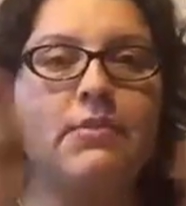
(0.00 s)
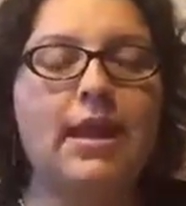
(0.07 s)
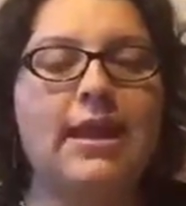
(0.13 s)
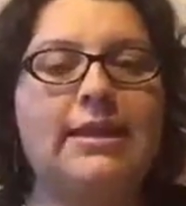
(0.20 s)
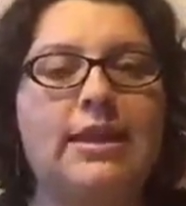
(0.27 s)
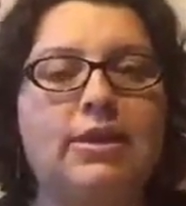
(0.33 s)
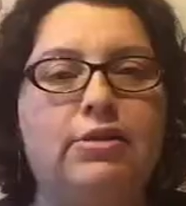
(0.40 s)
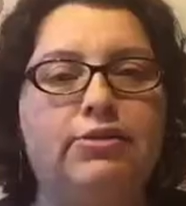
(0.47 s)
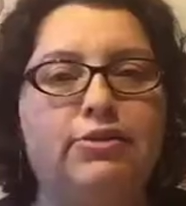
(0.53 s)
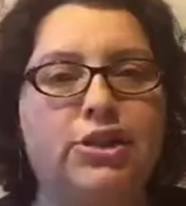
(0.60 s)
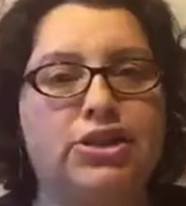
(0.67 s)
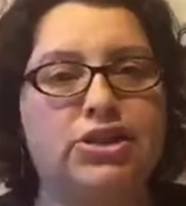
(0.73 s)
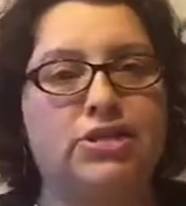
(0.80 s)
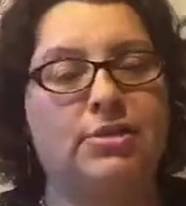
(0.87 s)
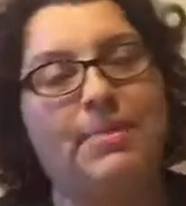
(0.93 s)
and it'll
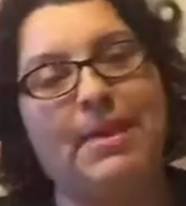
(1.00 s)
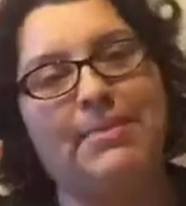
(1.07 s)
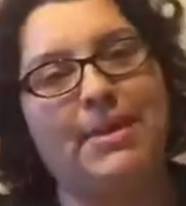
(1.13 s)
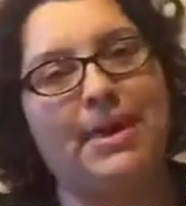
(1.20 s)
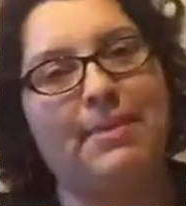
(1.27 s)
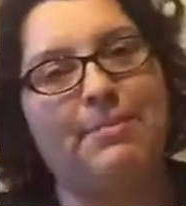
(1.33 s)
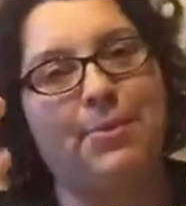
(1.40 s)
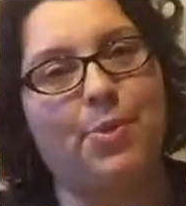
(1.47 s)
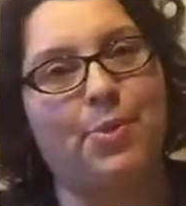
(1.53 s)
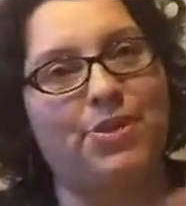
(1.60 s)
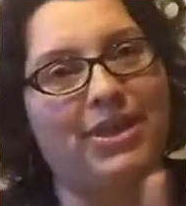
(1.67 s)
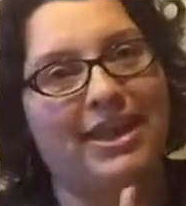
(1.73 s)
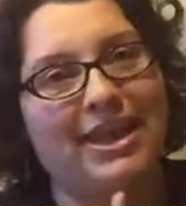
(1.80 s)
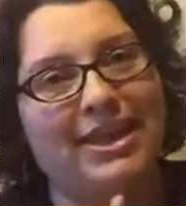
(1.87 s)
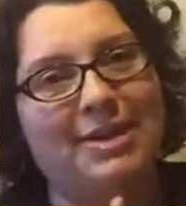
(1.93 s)
freshen the baby up, or
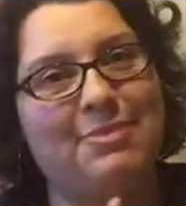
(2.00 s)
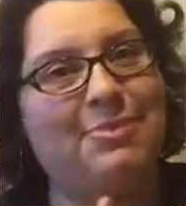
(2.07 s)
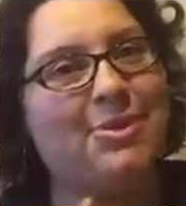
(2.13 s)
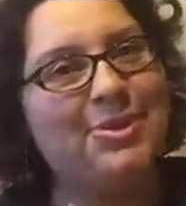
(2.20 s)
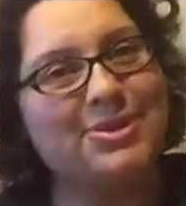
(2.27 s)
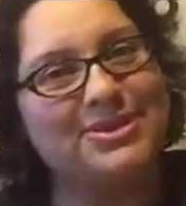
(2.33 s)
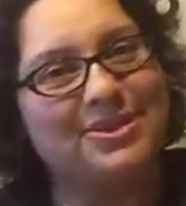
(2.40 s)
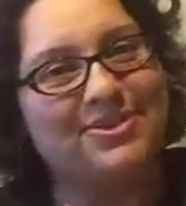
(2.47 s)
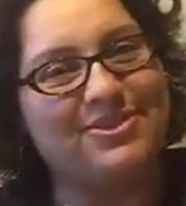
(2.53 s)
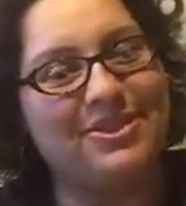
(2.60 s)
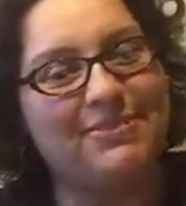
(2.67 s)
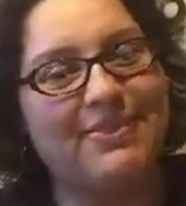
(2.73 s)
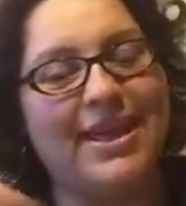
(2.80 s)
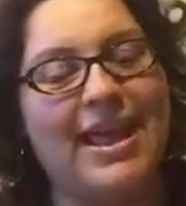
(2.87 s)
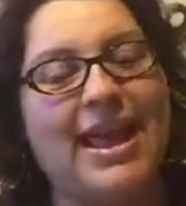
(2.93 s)
the kid up, or yourself
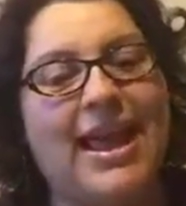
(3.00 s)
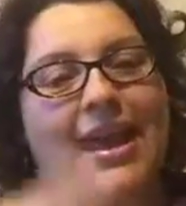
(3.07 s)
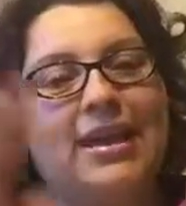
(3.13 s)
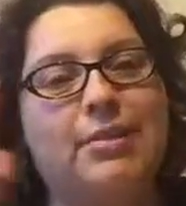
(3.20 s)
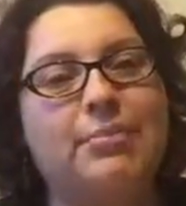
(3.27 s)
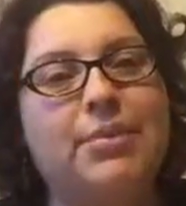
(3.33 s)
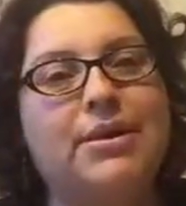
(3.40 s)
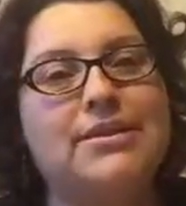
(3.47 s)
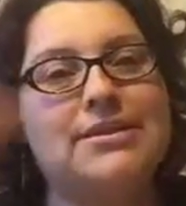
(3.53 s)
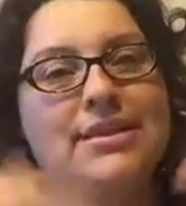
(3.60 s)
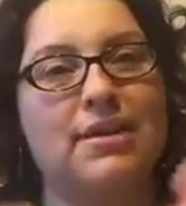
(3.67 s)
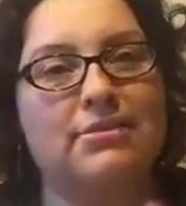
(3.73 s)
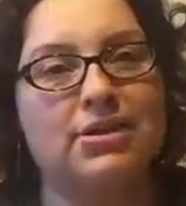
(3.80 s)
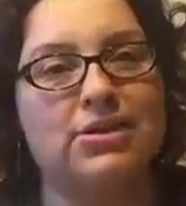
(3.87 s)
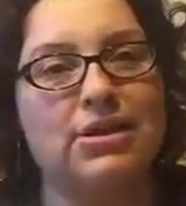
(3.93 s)
up, and it brings
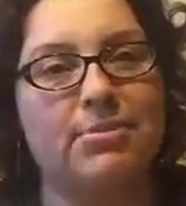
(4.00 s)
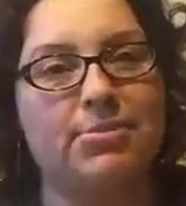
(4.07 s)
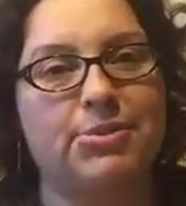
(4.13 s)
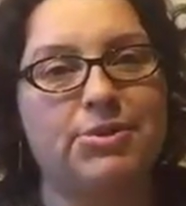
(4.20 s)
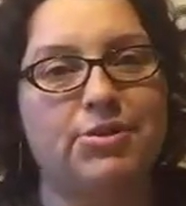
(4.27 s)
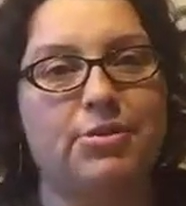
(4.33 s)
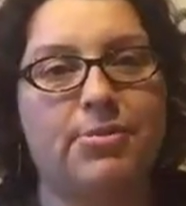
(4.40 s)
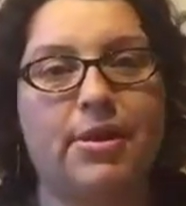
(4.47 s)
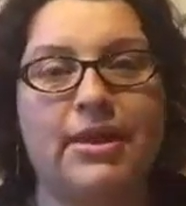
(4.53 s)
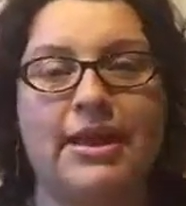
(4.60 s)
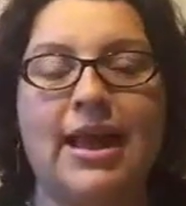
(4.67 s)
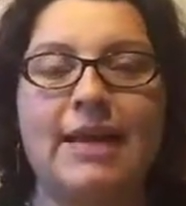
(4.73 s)
down the temperature of the body.